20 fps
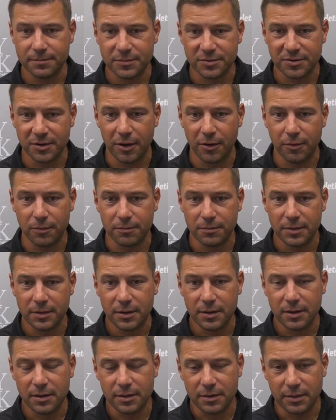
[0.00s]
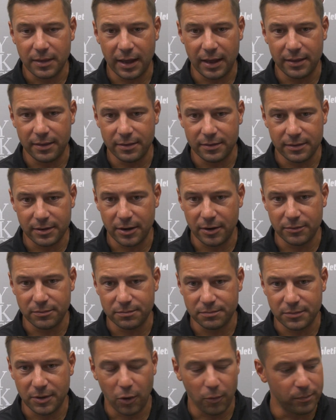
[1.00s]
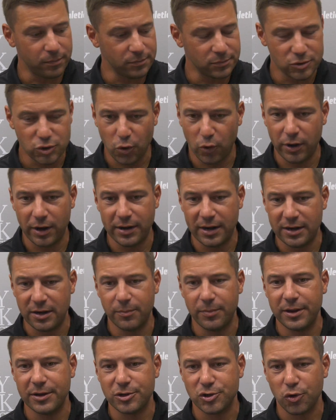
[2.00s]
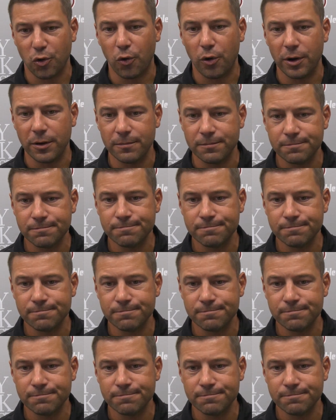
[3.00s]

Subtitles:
So that, you know, Troy doesn't need to beat Troy.